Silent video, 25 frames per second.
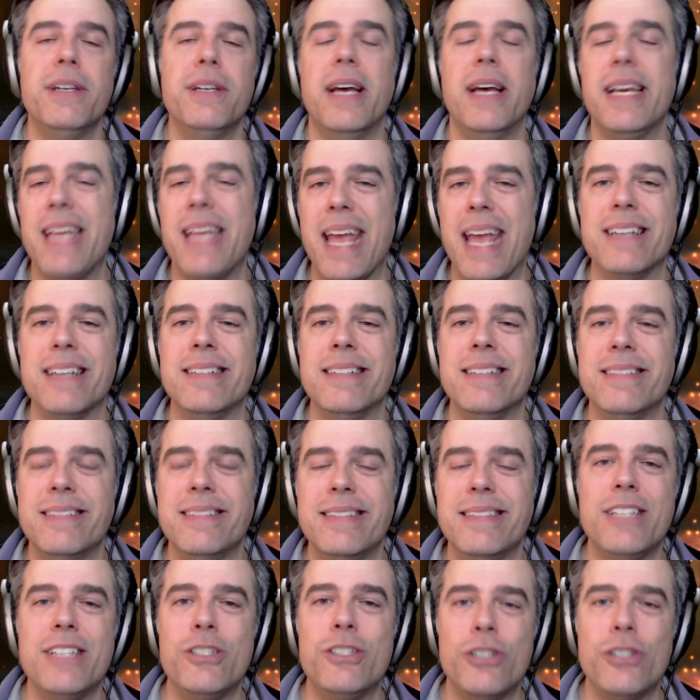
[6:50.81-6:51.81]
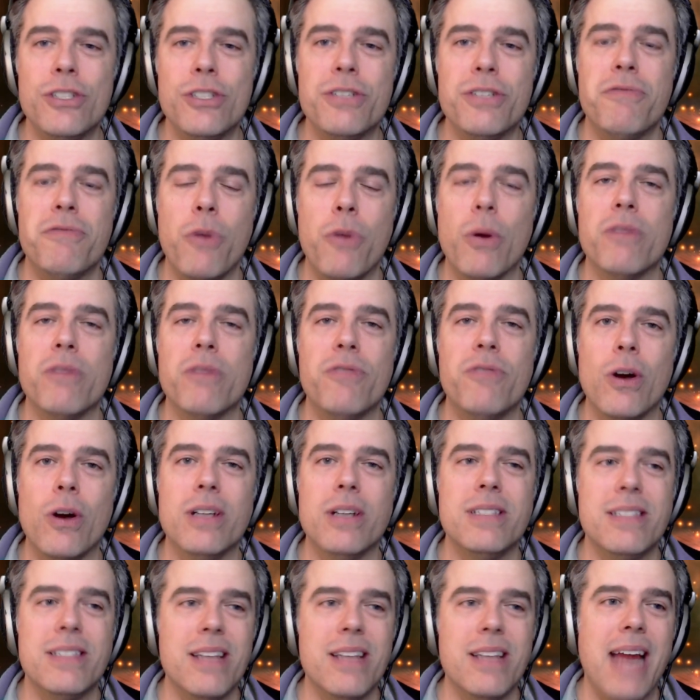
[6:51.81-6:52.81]
Again, it's just a 4/4.
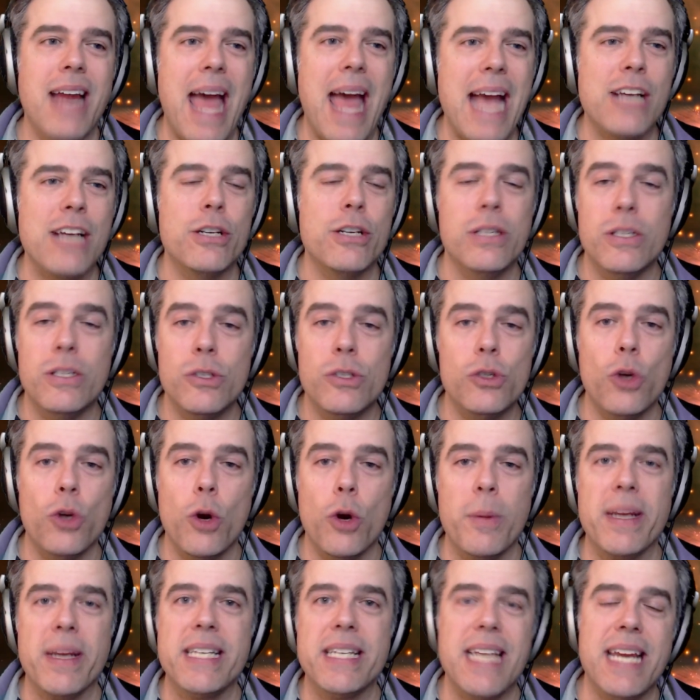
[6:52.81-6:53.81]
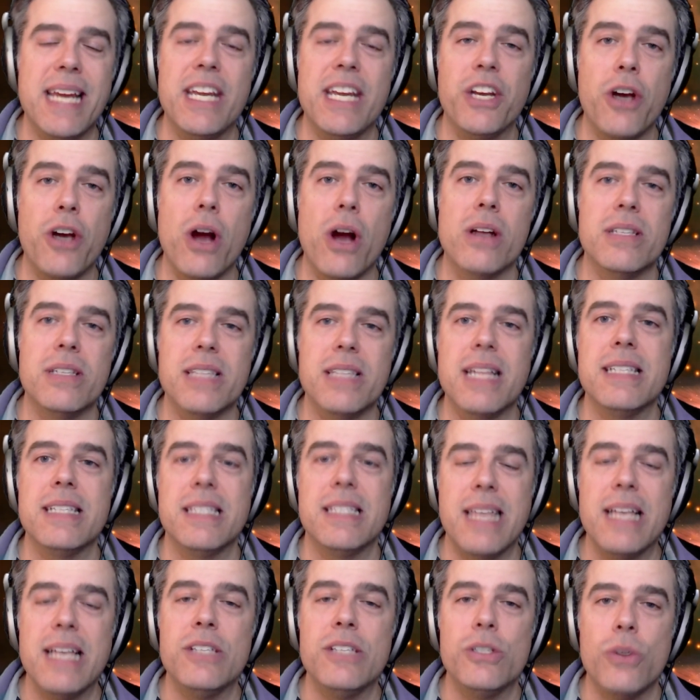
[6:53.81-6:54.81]
It's not actually storming to any cards that
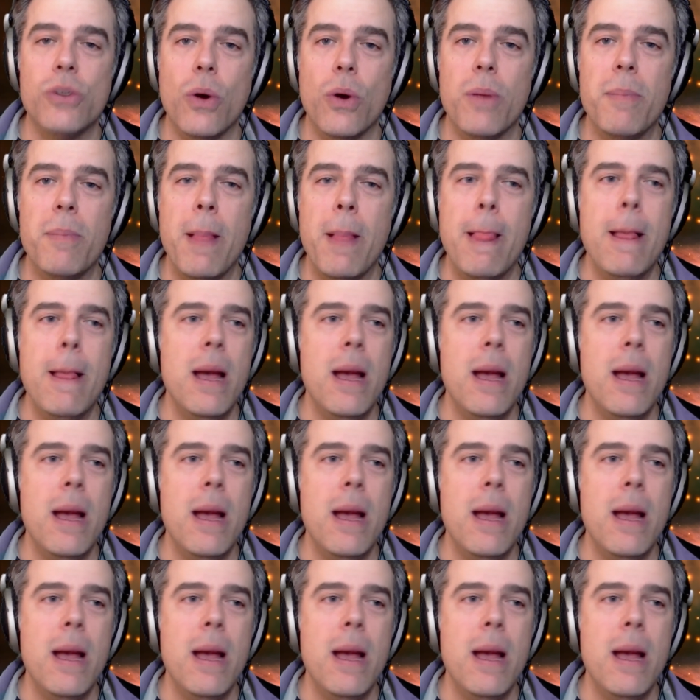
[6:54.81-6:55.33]
say storm.